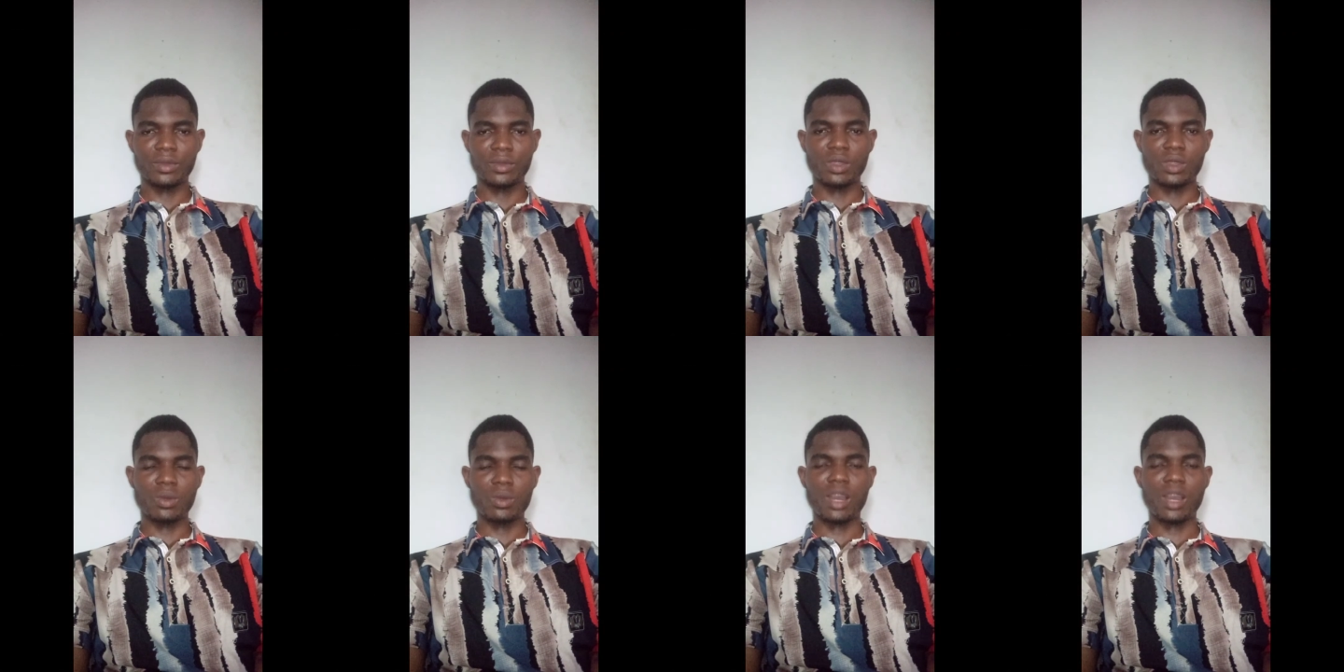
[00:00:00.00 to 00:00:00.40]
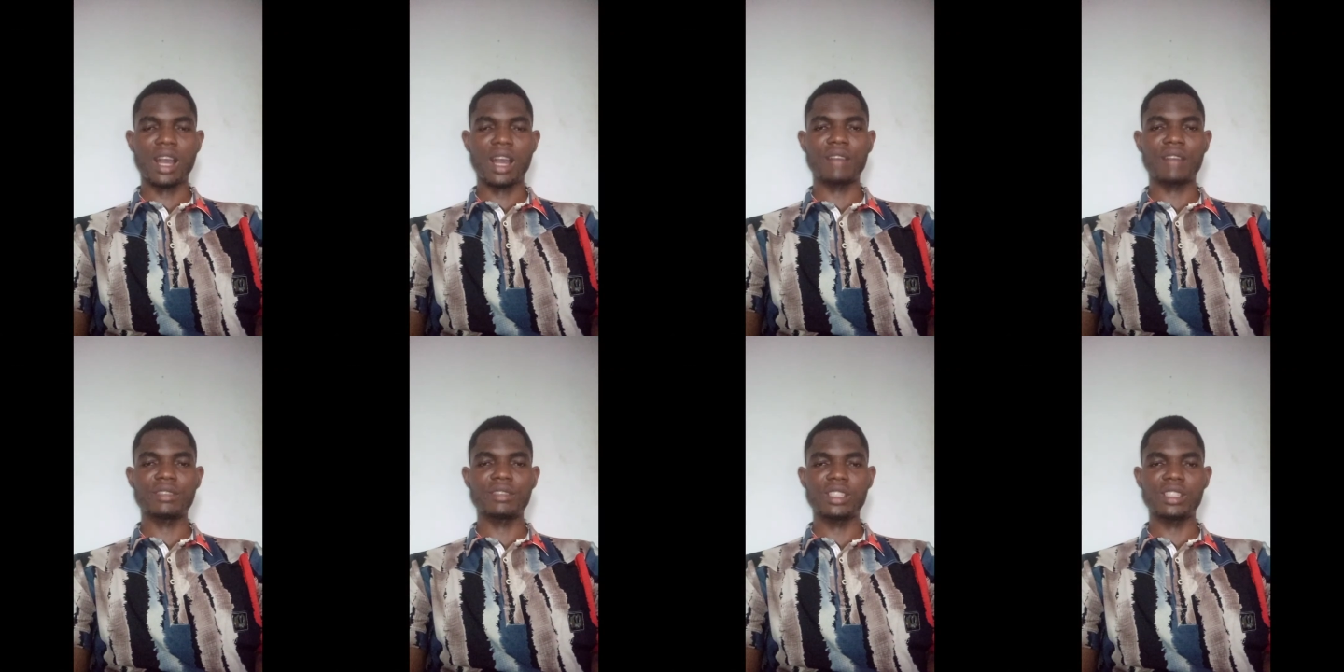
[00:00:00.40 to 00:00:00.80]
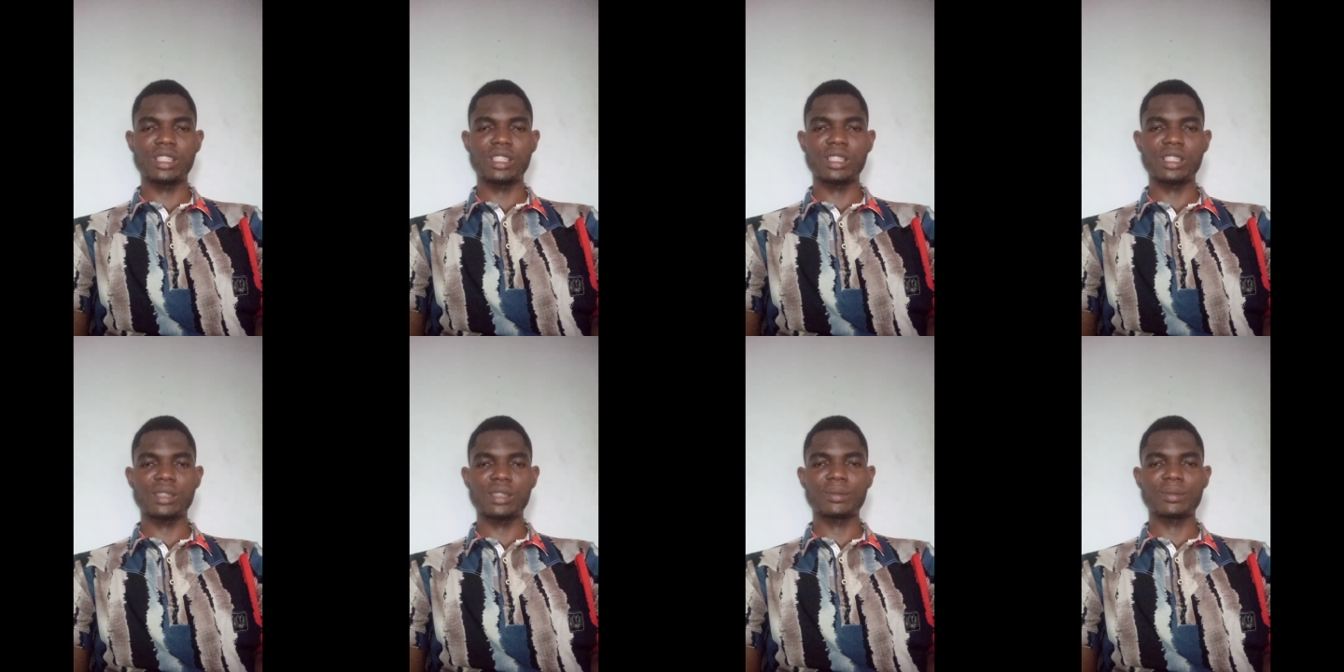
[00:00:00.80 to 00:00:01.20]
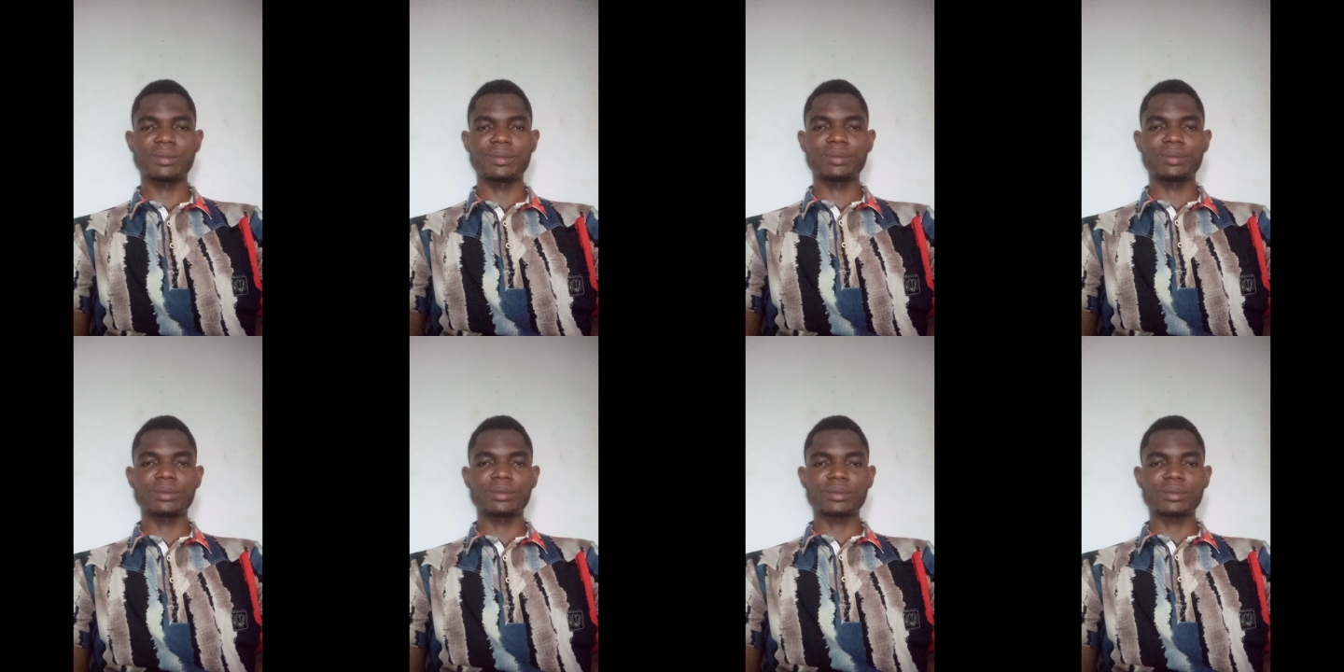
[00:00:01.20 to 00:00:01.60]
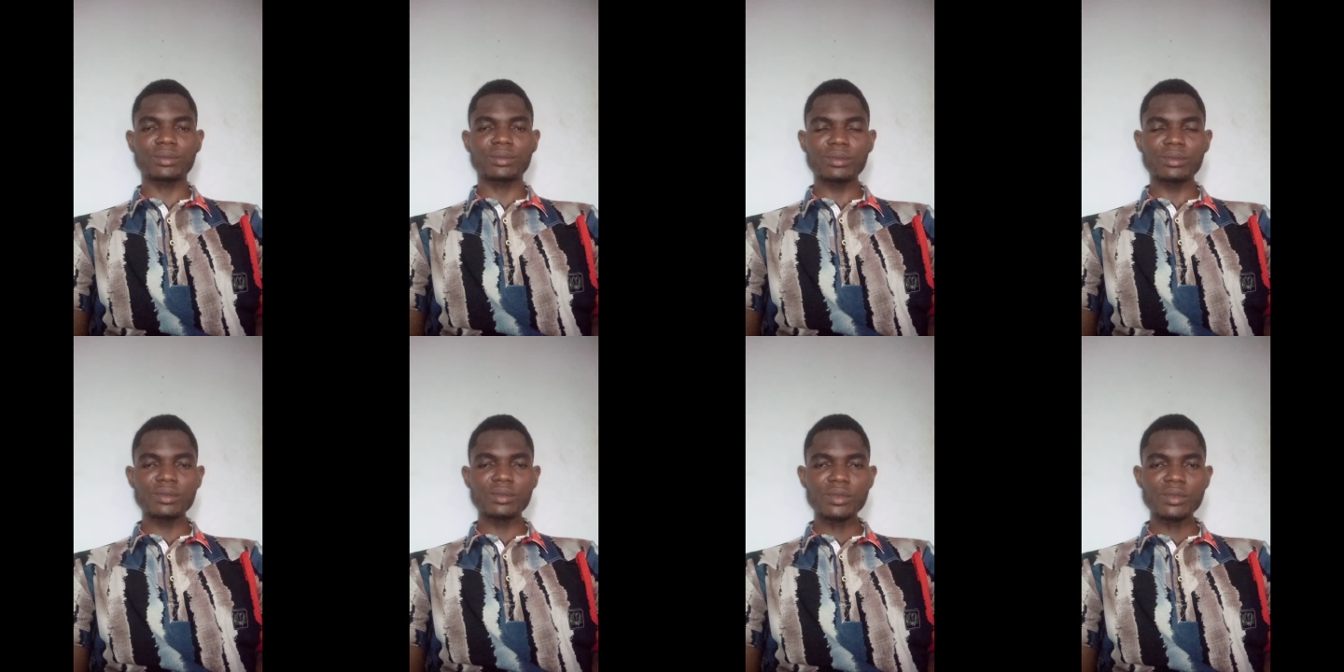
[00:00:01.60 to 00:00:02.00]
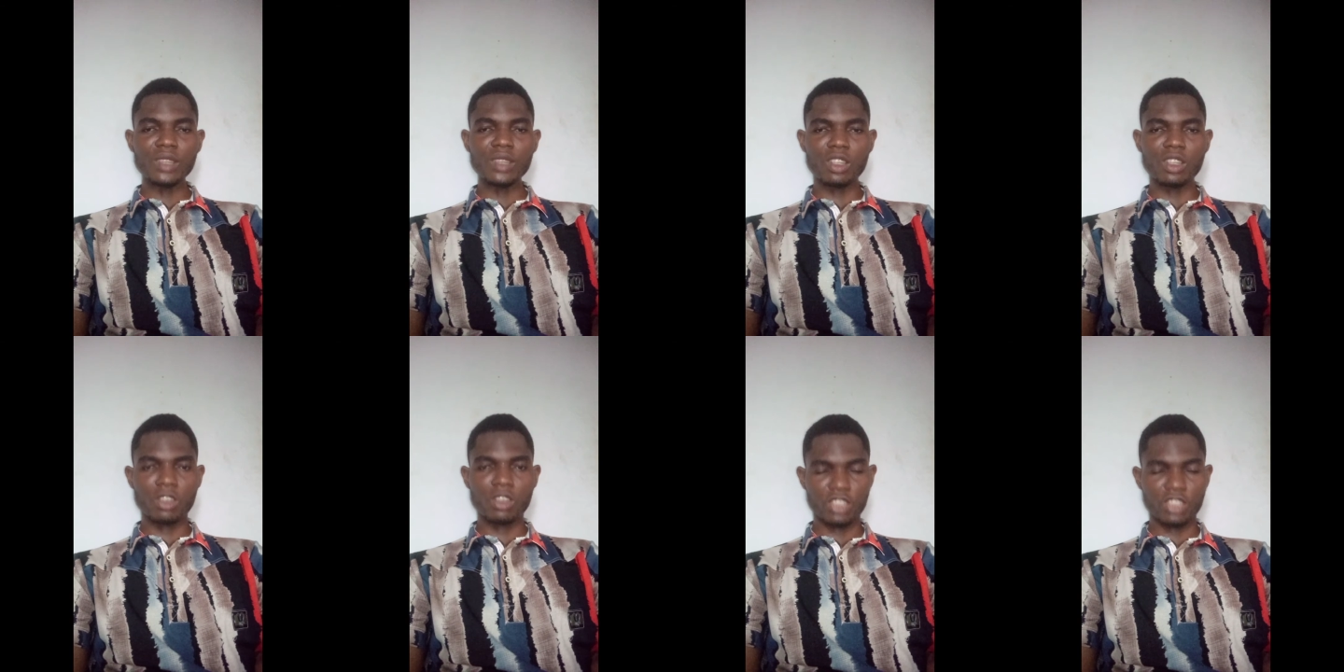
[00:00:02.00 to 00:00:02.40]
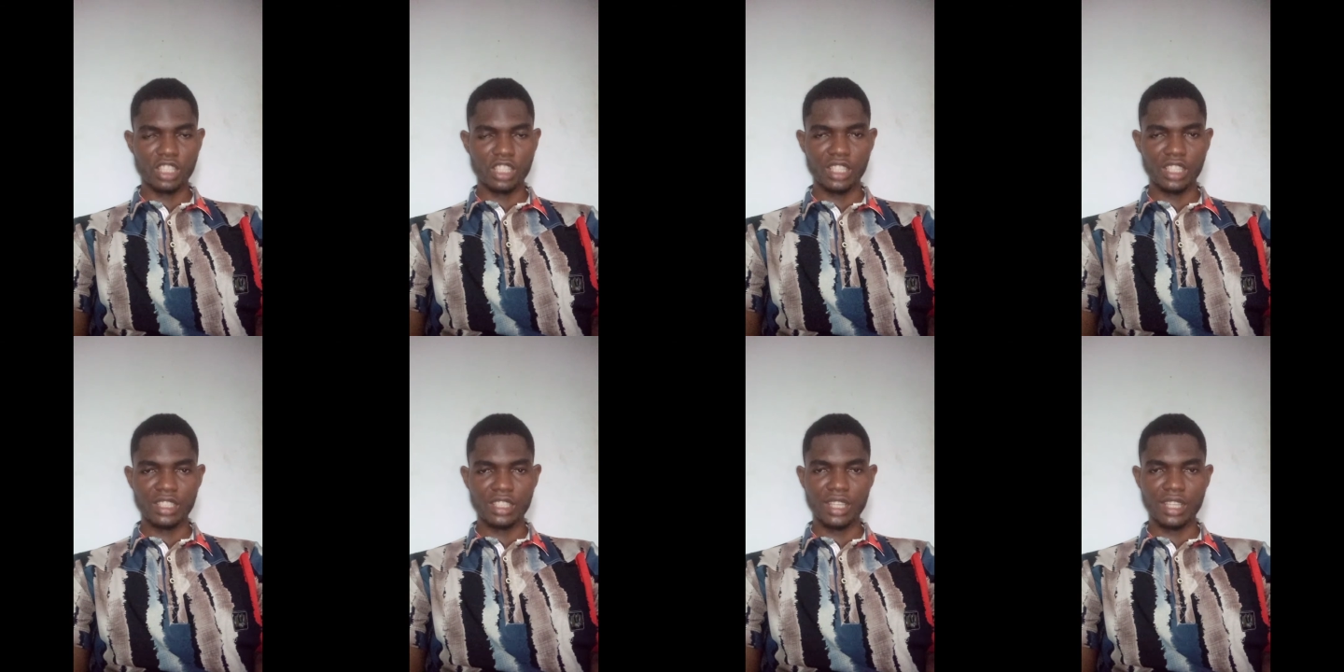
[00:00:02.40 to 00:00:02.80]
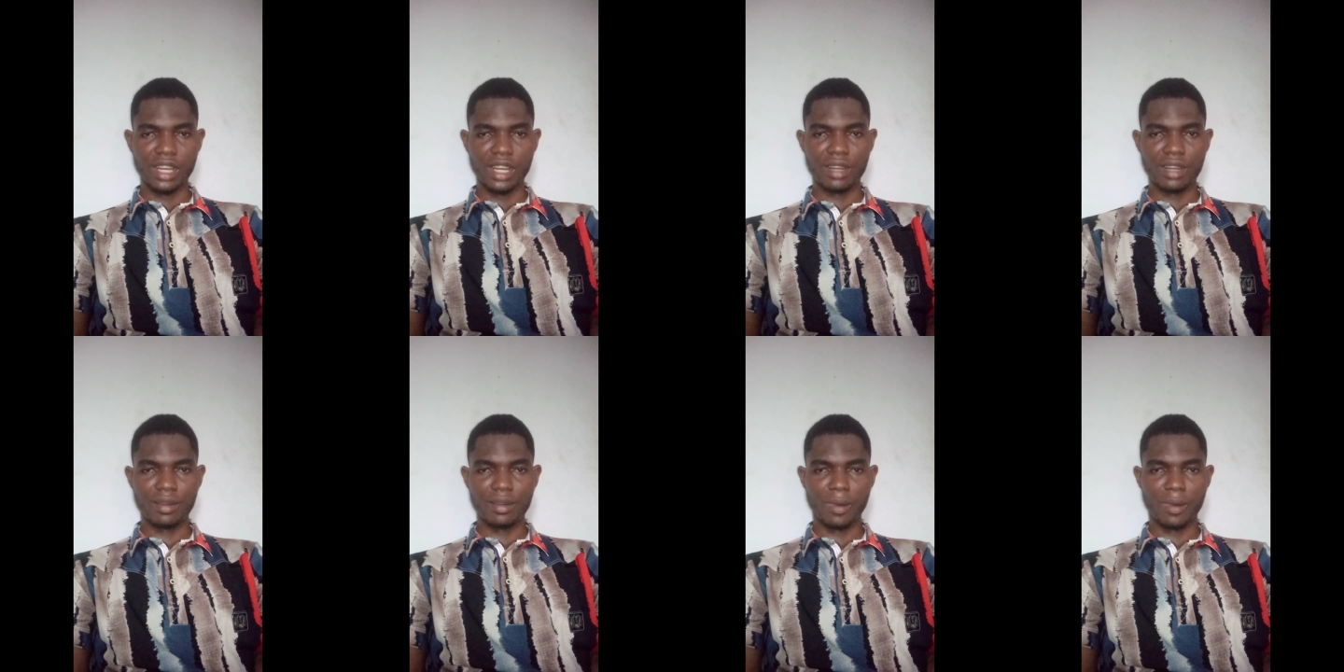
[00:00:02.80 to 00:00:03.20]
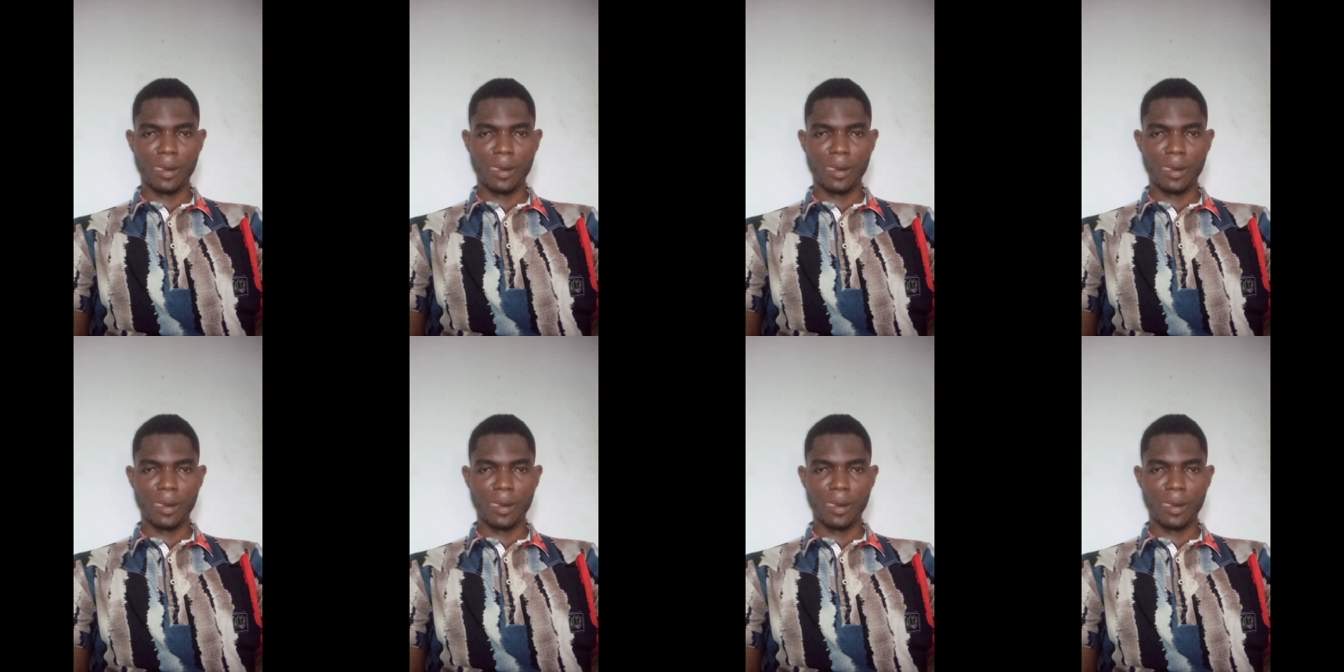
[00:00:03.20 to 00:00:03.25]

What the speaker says: We have the congenital